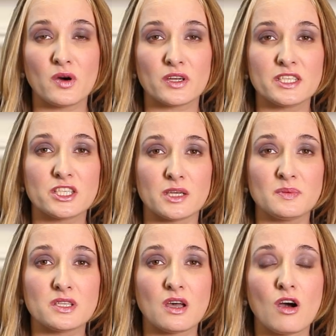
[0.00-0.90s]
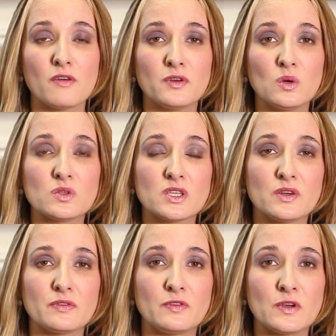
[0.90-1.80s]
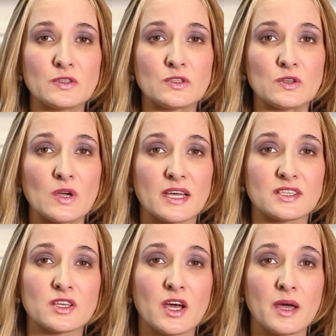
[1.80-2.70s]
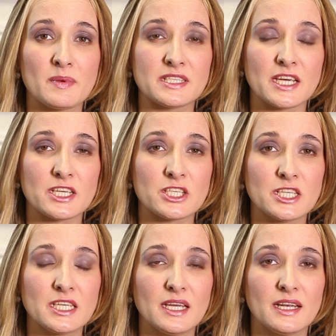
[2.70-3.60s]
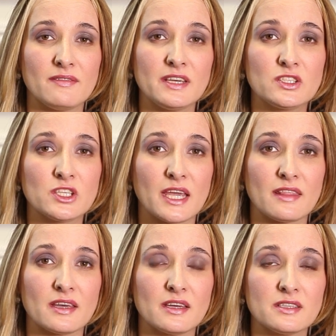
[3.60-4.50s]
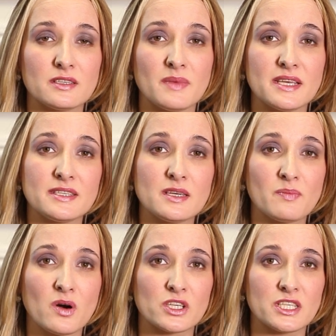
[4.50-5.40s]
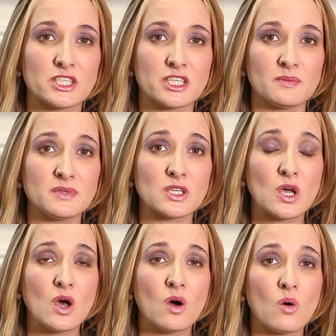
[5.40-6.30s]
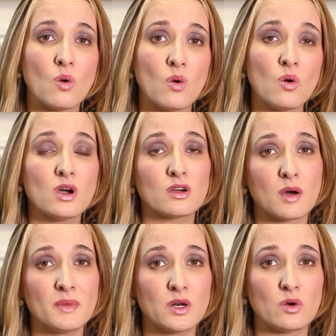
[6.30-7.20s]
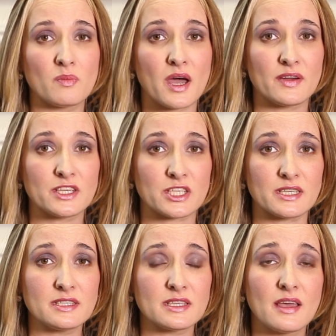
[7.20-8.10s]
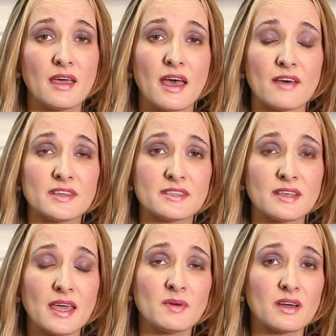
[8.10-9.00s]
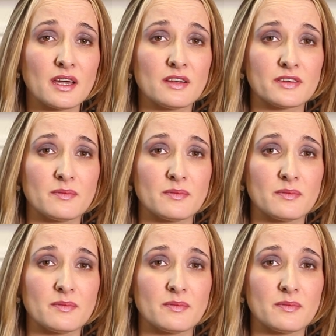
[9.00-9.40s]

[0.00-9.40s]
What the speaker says: partnerships, often also referred to as cohabitation, living together, domestic partnerships or common law marriages, have the same kind of